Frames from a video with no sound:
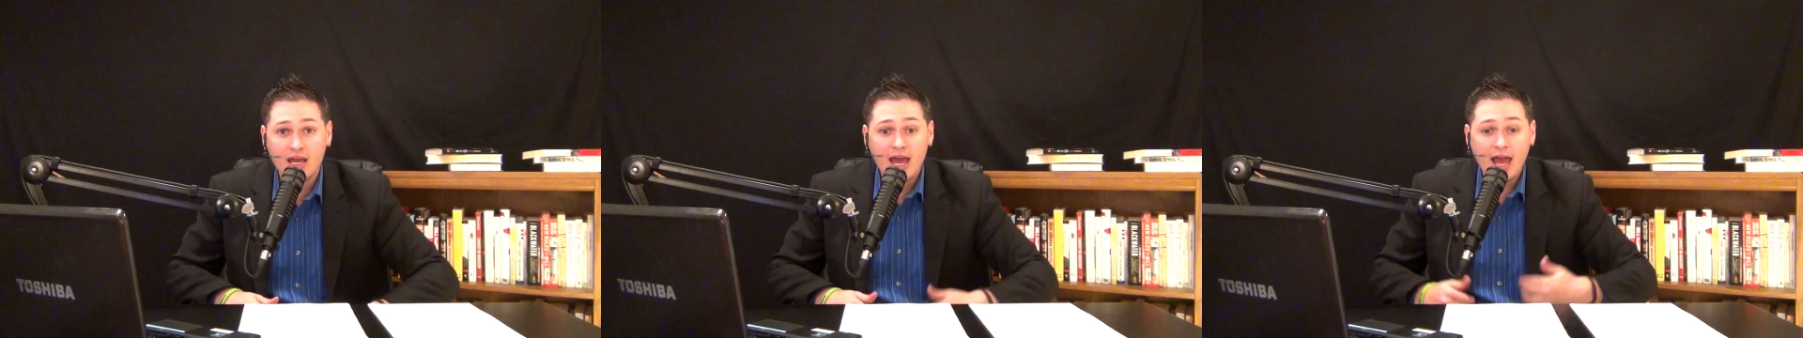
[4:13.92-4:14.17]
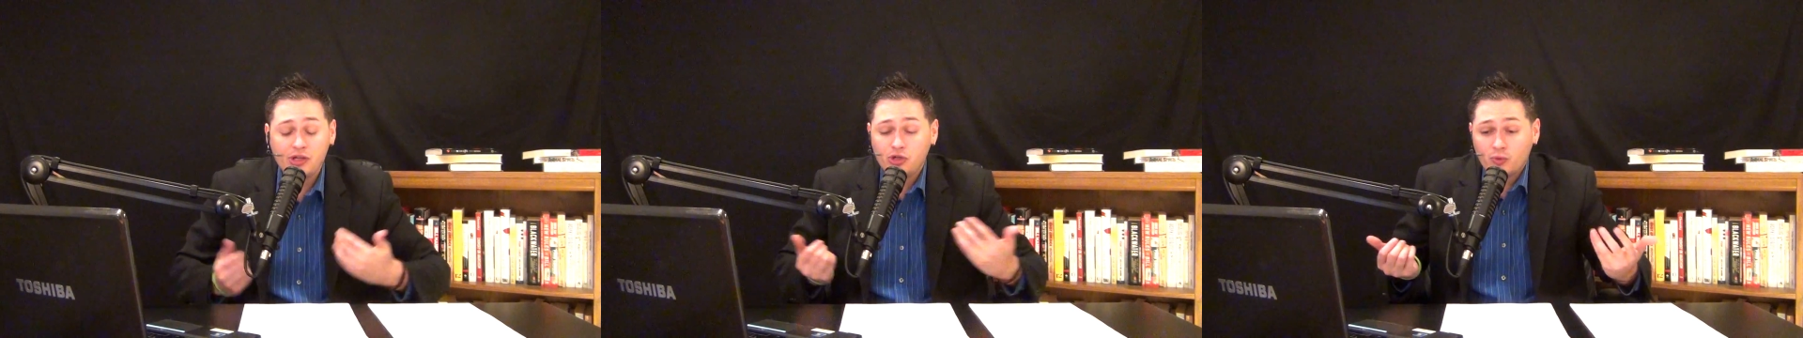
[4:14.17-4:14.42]

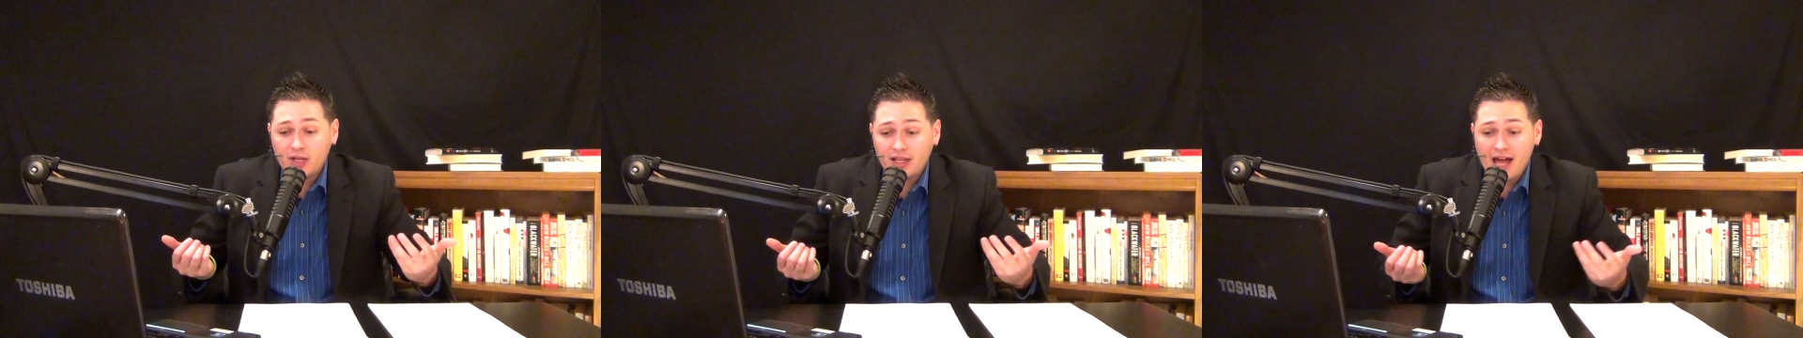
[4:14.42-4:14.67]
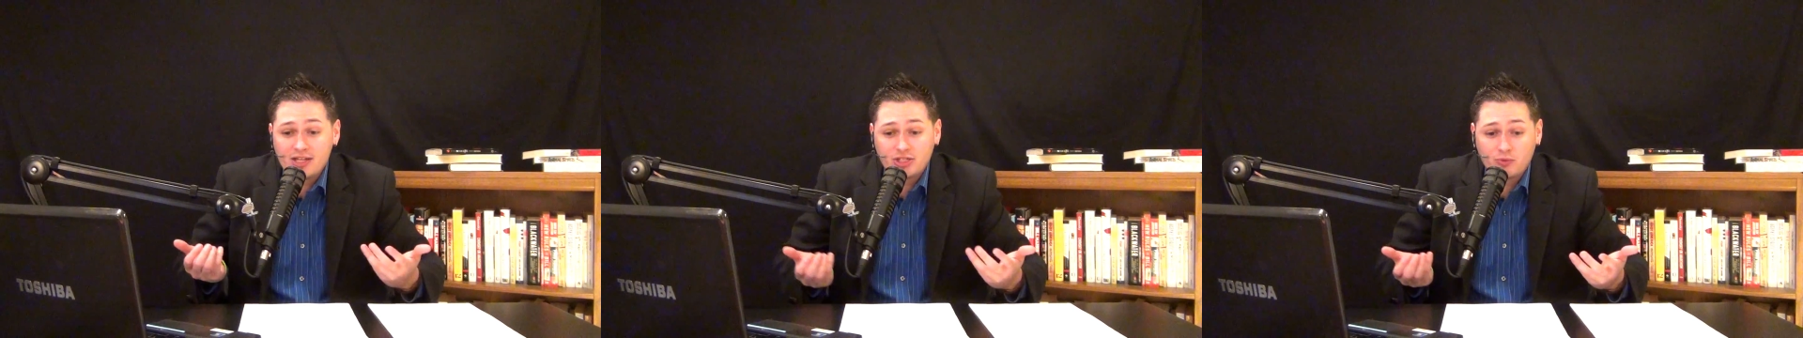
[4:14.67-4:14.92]
And you
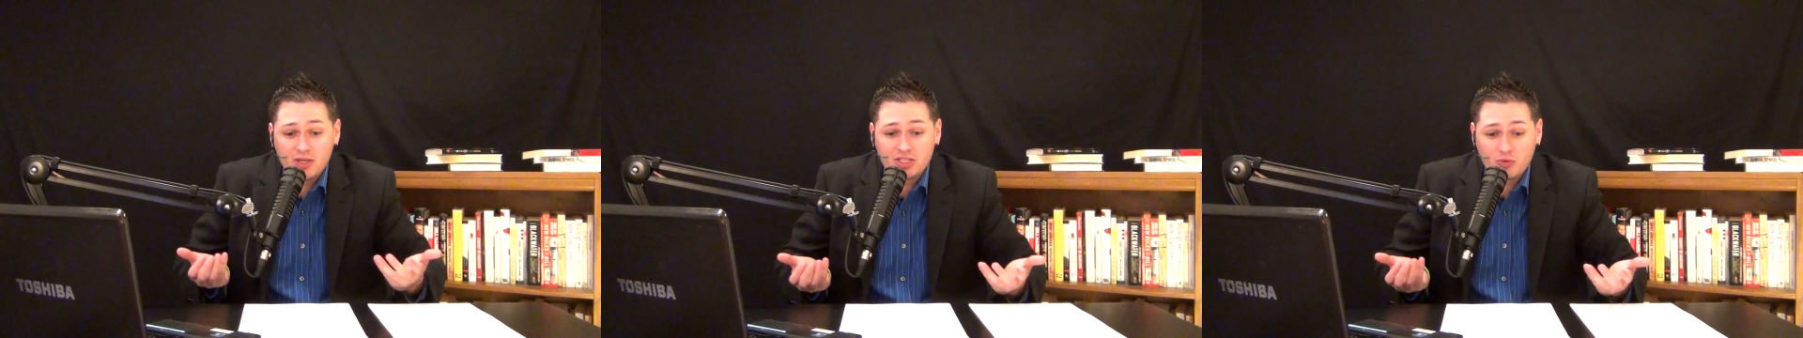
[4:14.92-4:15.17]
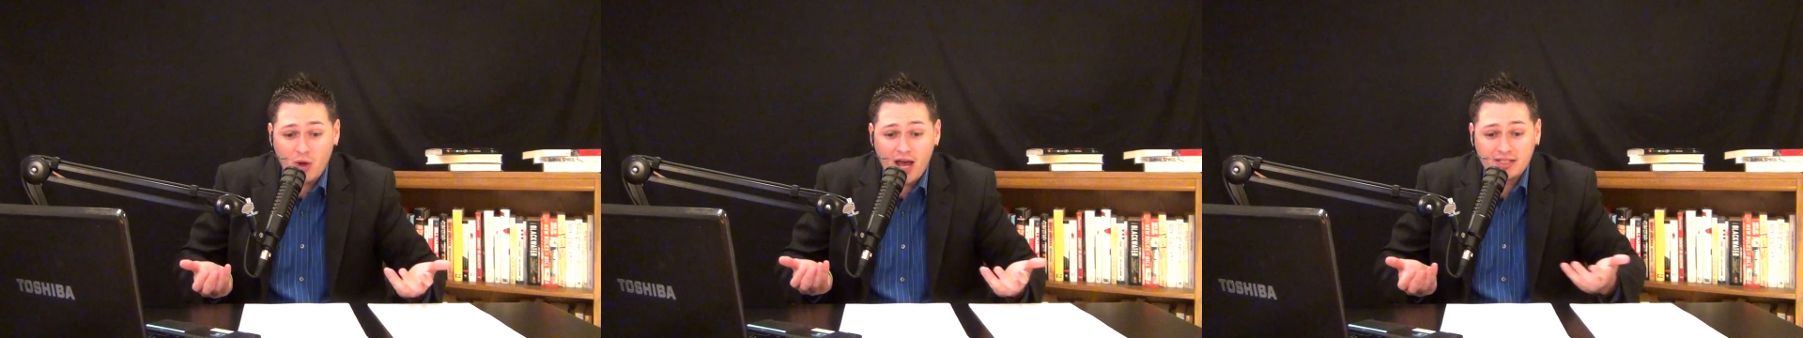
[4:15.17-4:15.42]
realize the
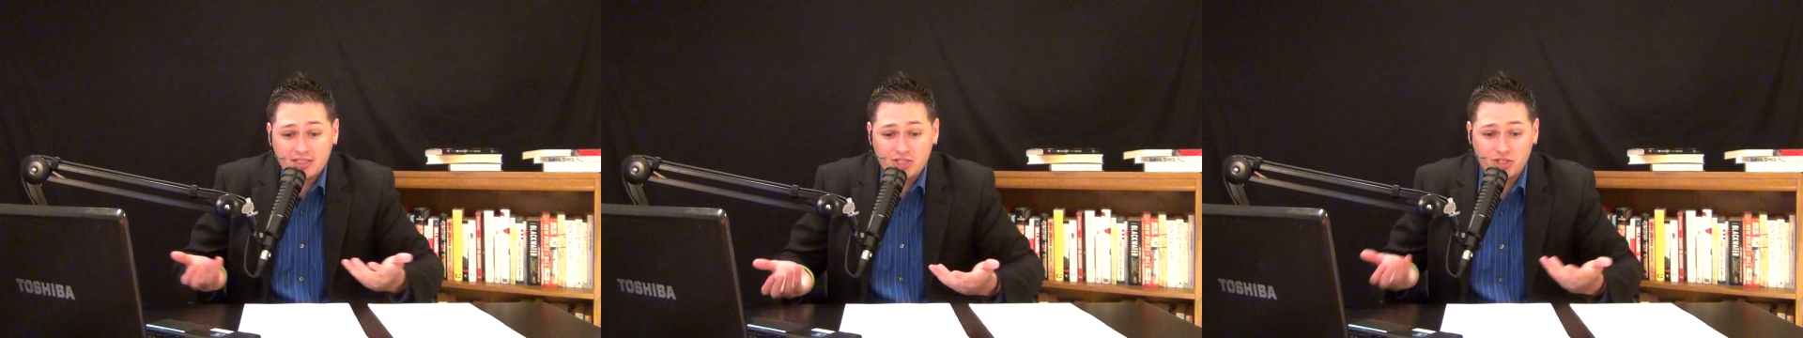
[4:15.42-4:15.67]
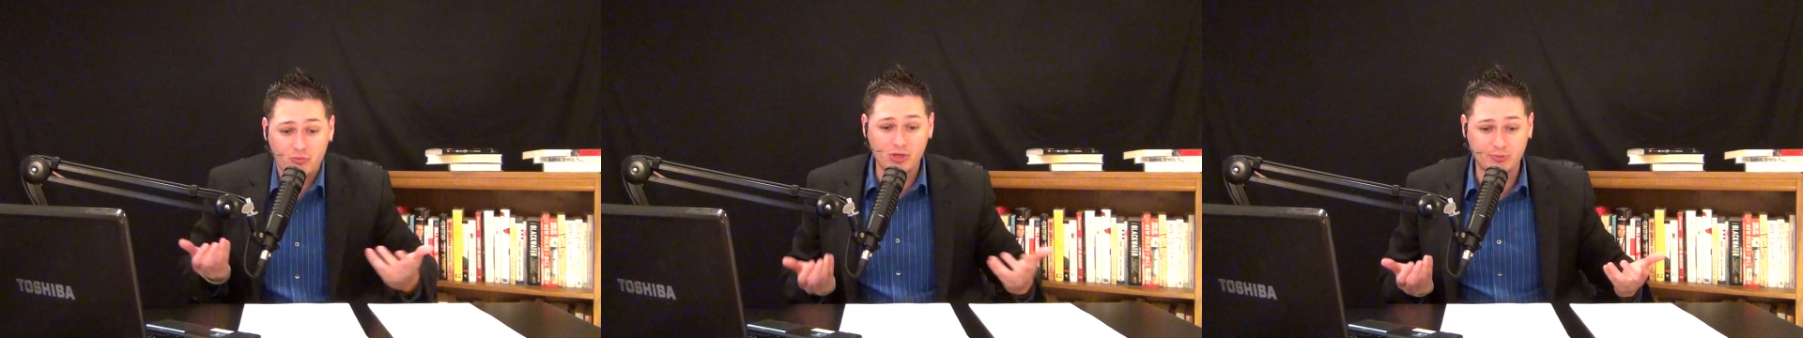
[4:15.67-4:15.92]
reason why it does
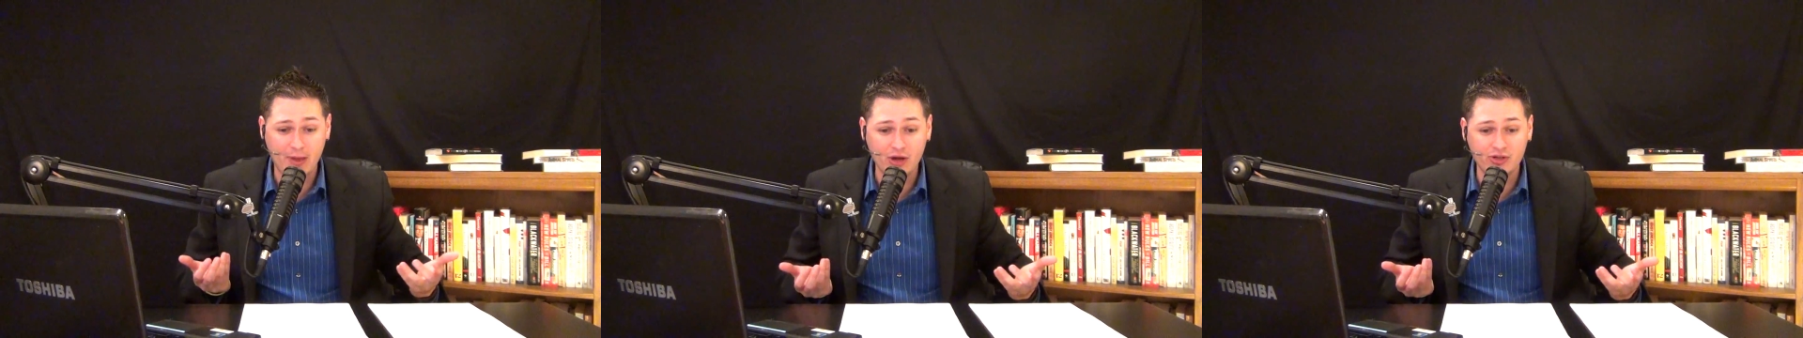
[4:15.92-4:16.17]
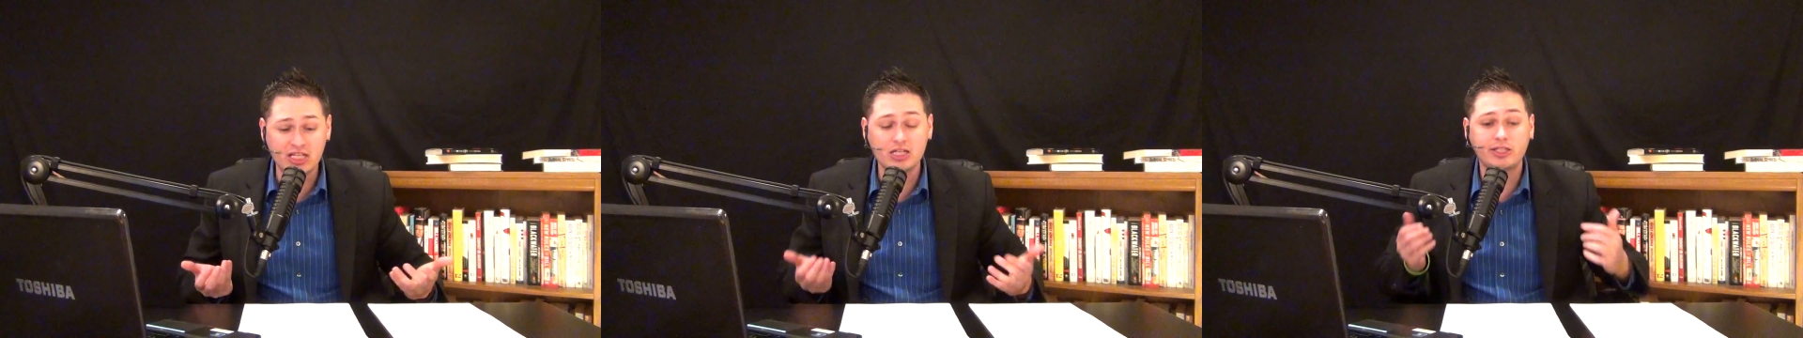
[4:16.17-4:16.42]
so much better
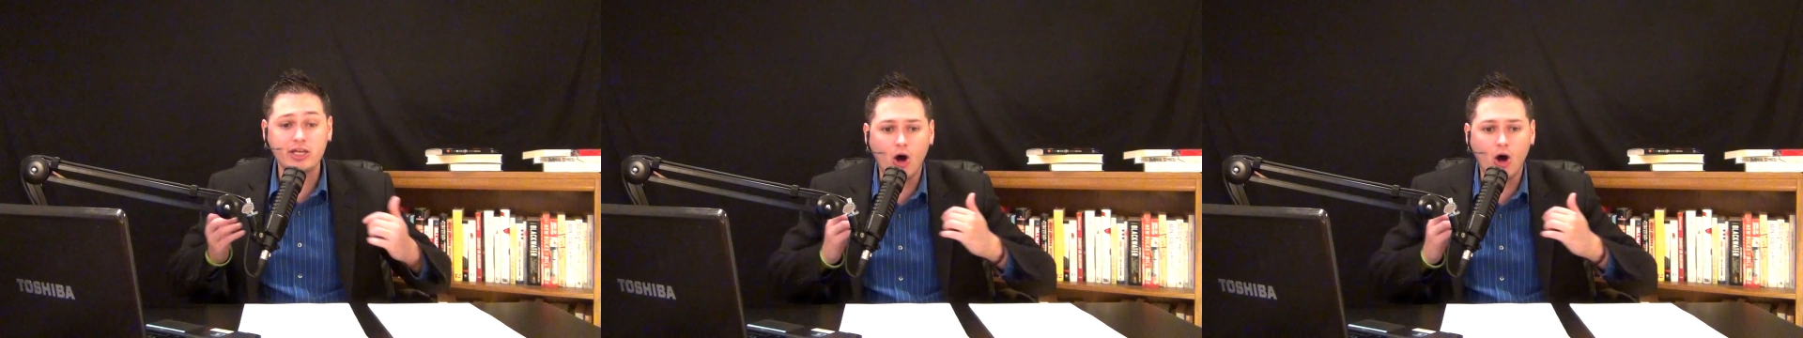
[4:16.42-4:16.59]
is he's the